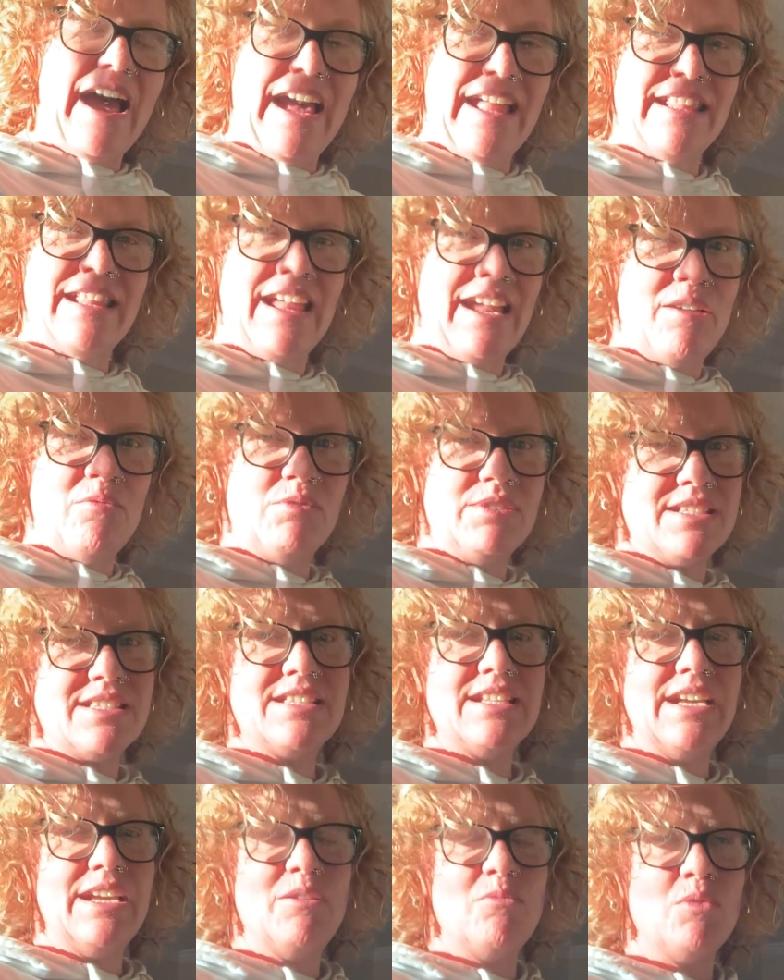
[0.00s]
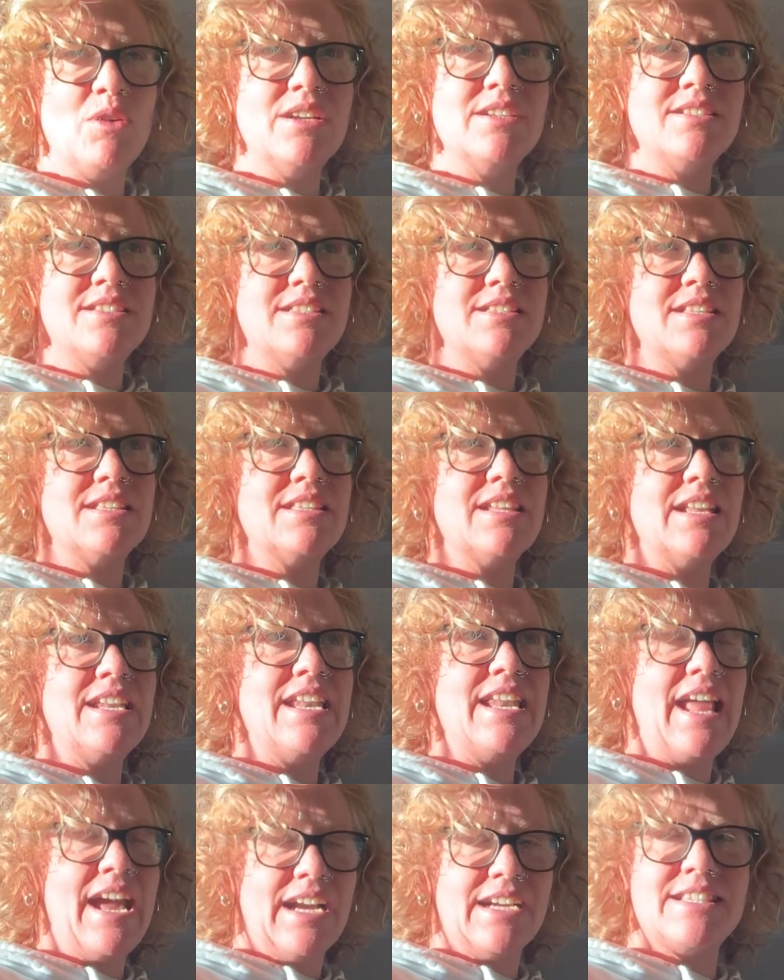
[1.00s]
and it was the
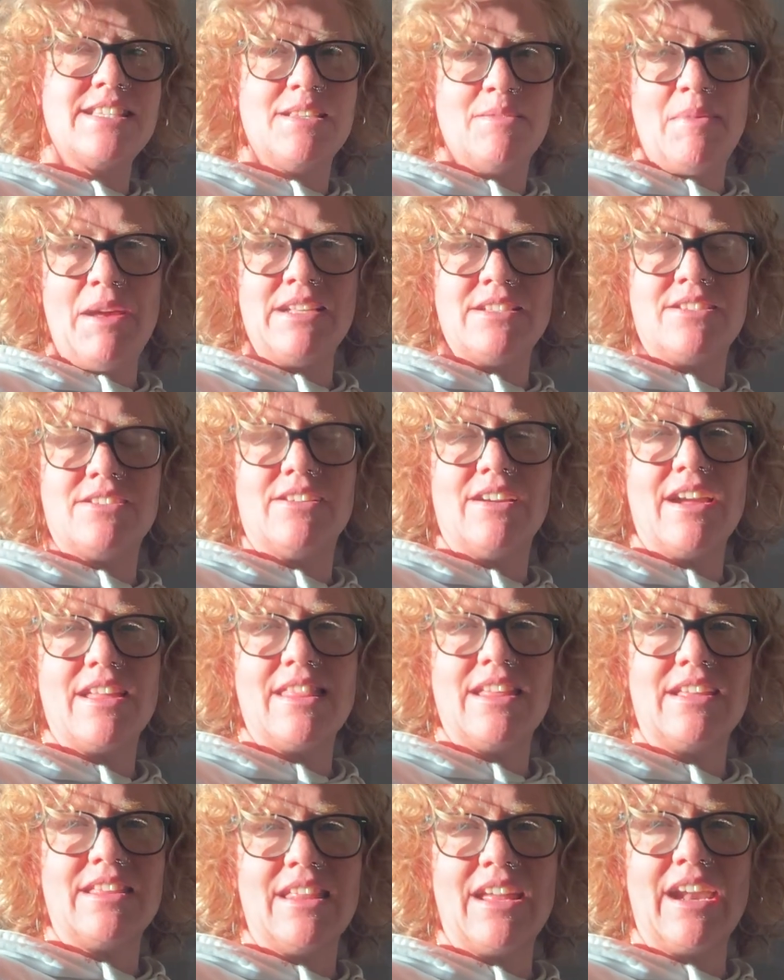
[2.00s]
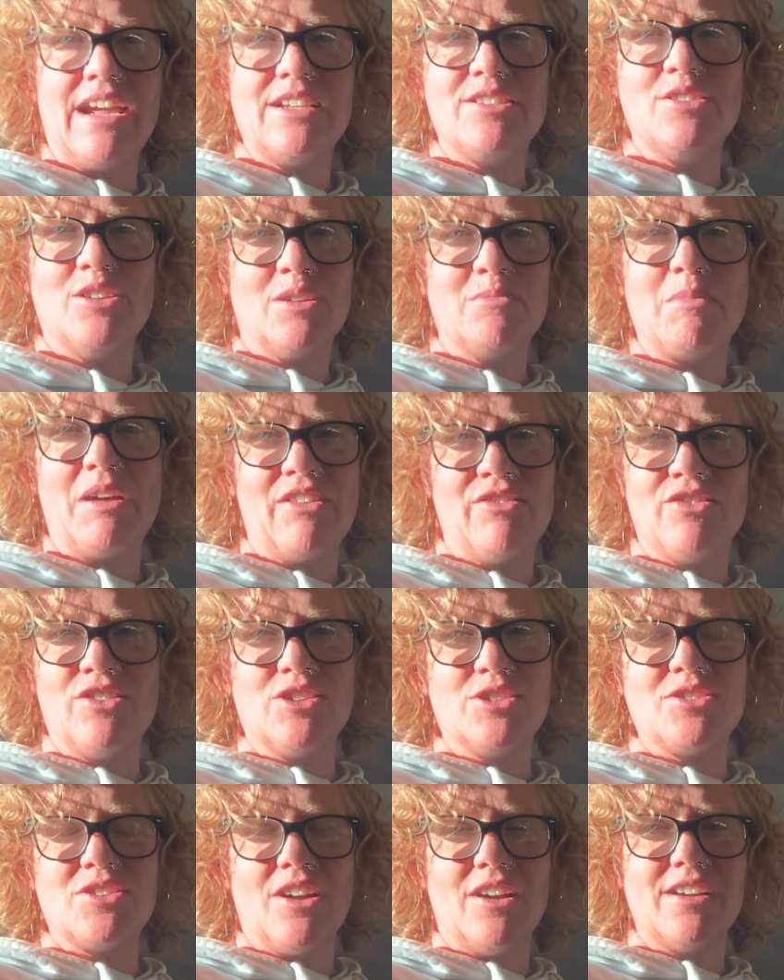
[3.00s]
next semester, I think, that I took my
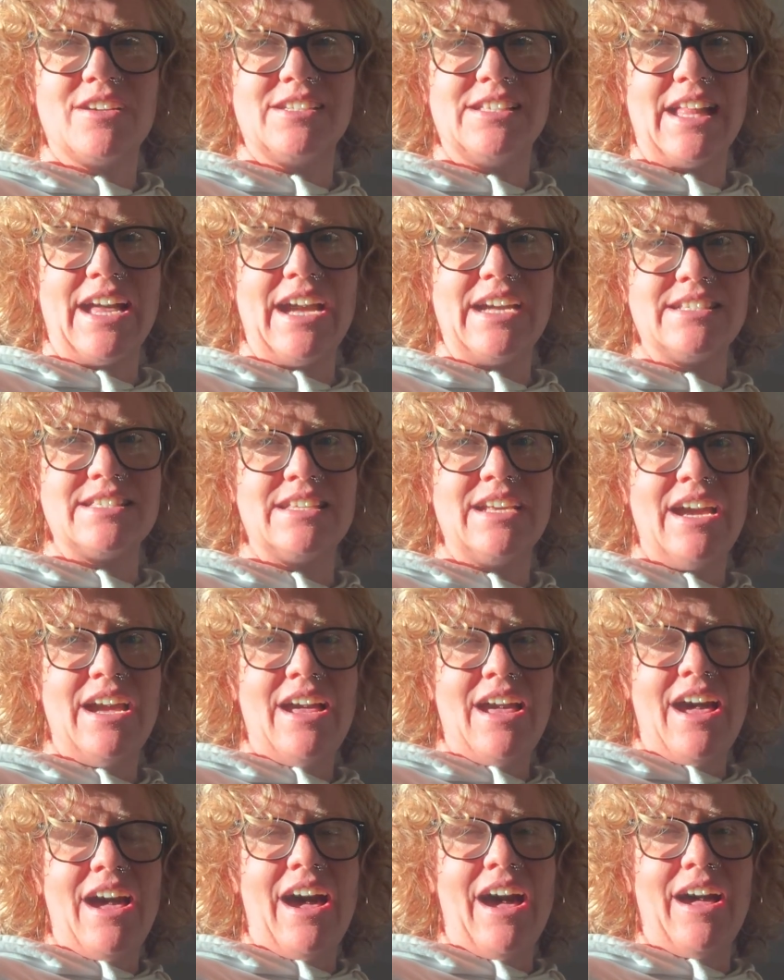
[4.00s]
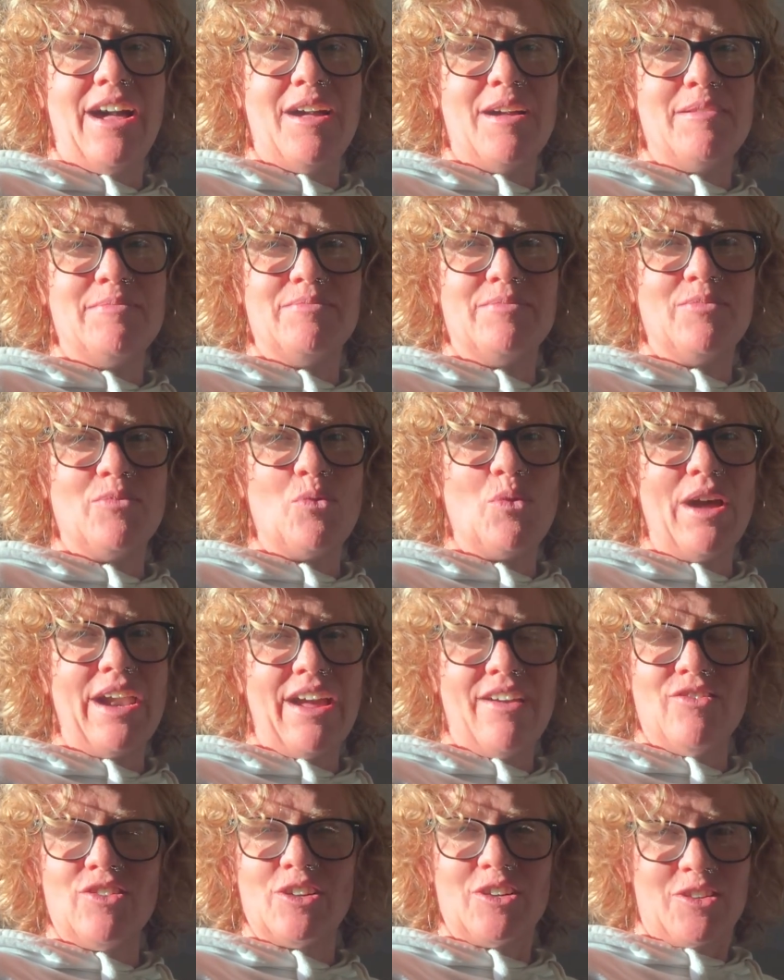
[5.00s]
first art class.
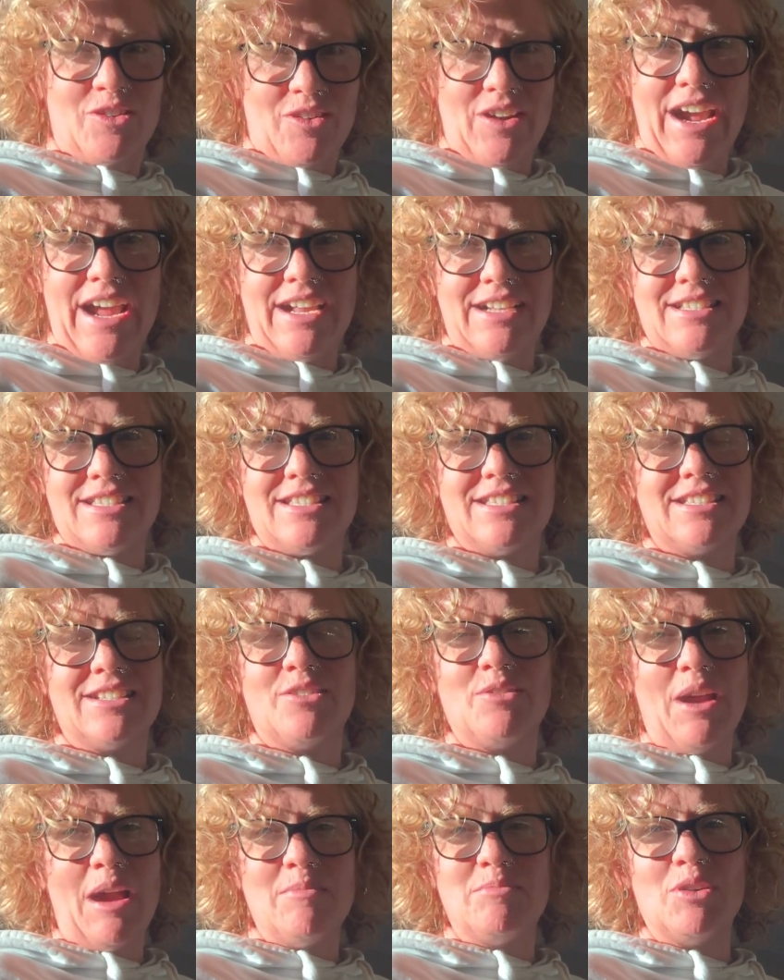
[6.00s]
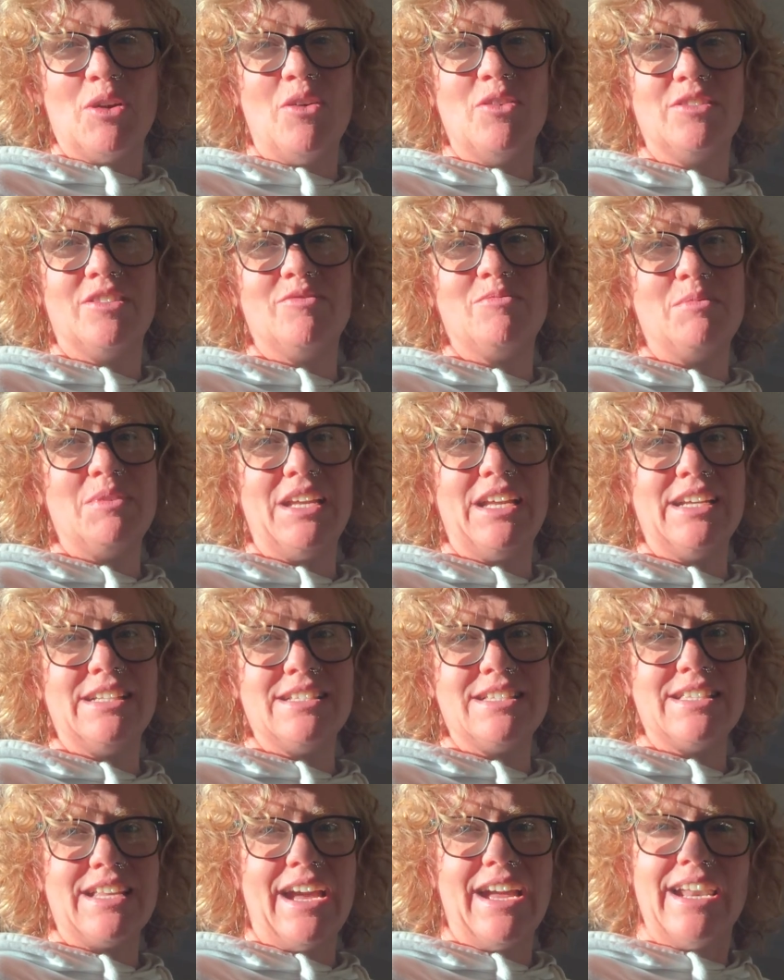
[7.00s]
Whatever, Grace grabbed a hold of me and
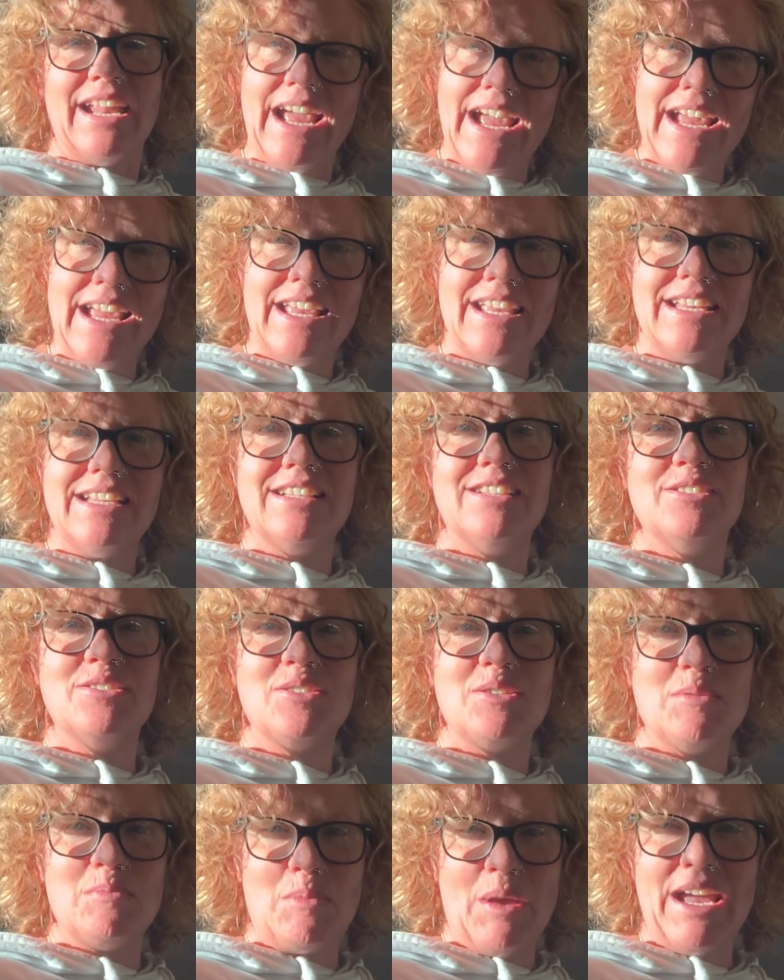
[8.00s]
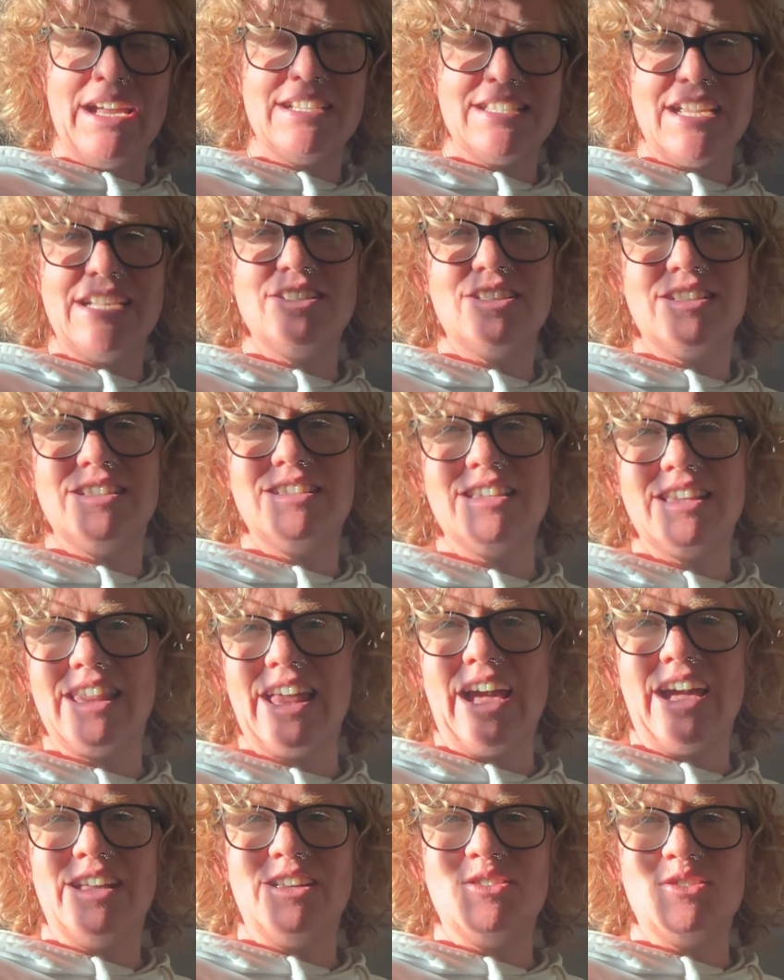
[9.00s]
said, hey, you should pay attention to
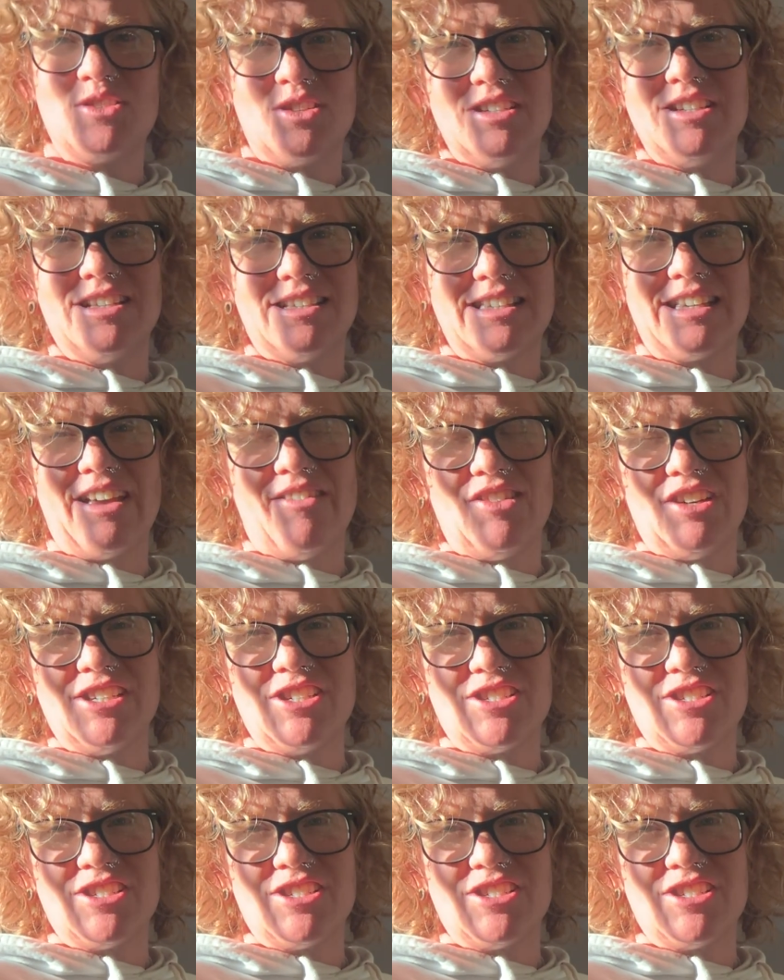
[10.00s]
that. You should just give it a